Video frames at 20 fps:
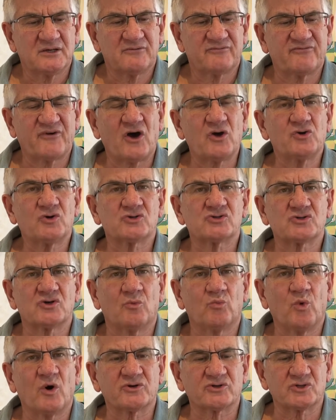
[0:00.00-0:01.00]
focus
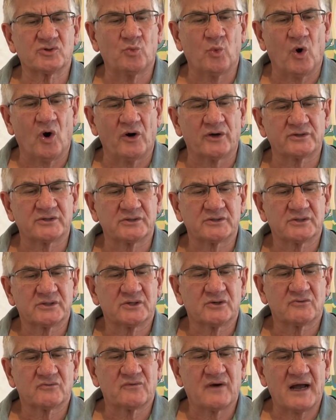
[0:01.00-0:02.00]
on what you want
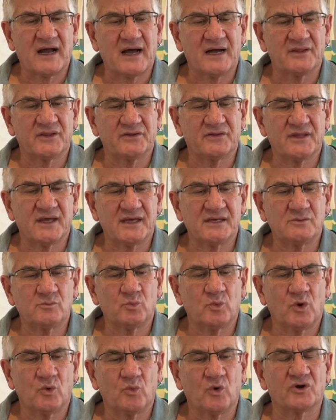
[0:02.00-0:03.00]
rather than
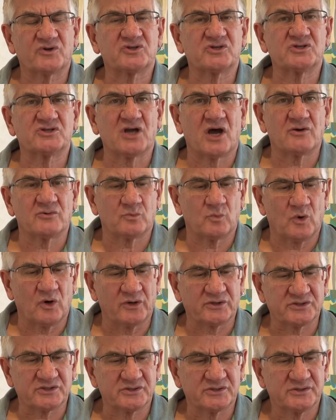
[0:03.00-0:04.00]
what you don't
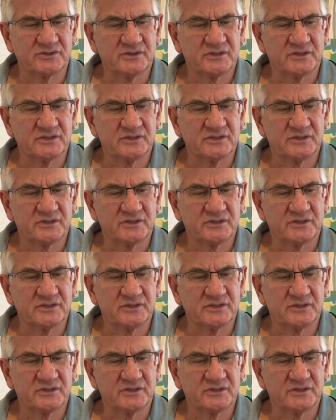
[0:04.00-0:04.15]
want.